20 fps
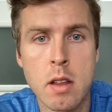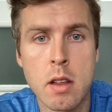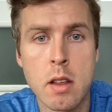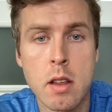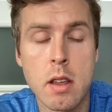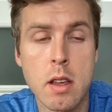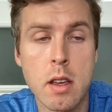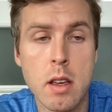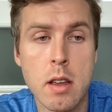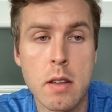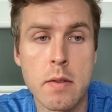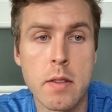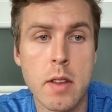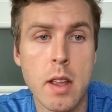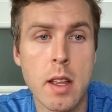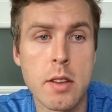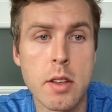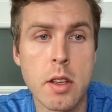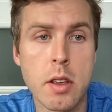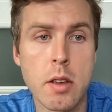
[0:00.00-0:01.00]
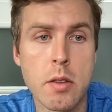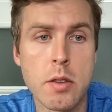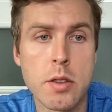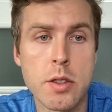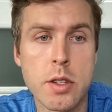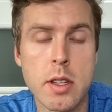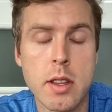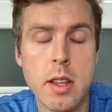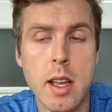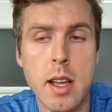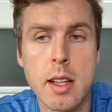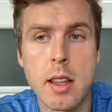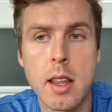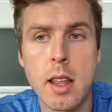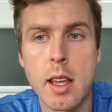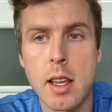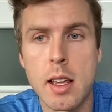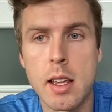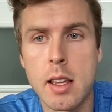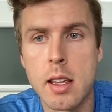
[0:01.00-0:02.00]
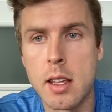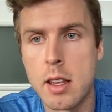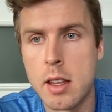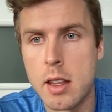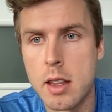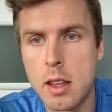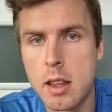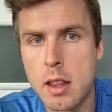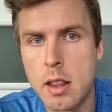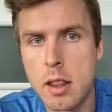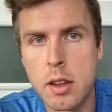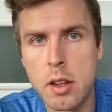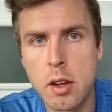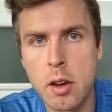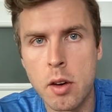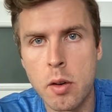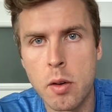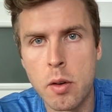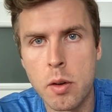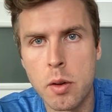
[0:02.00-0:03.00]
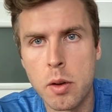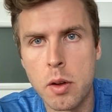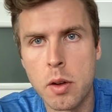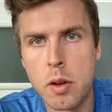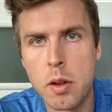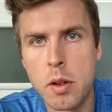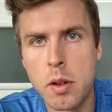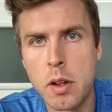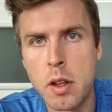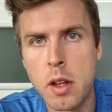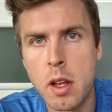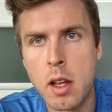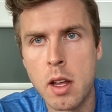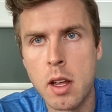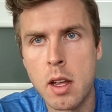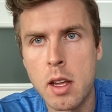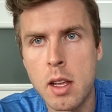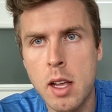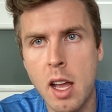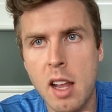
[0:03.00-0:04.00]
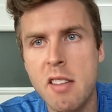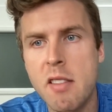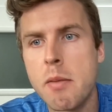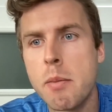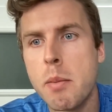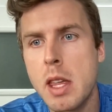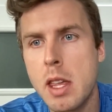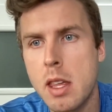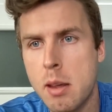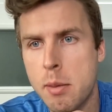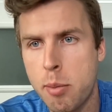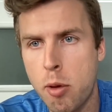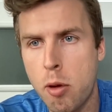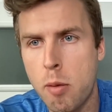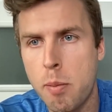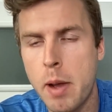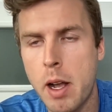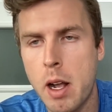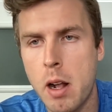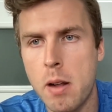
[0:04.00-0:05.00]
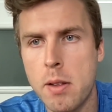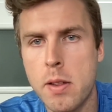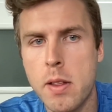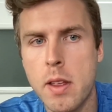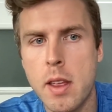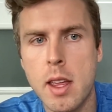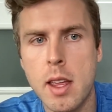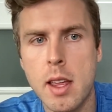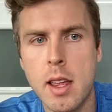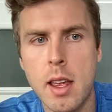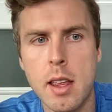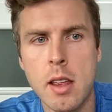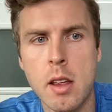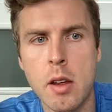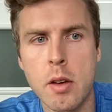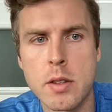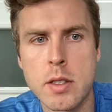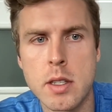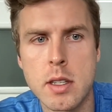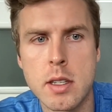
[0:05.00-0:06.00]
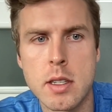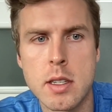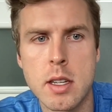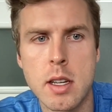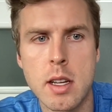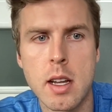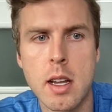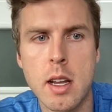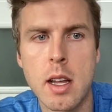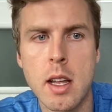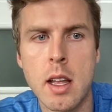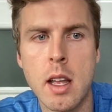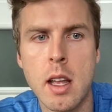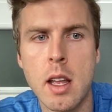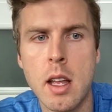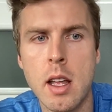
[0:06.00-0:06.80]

Yeah, that's huge. And that, like, the whole kind of being prepared thing, it goes into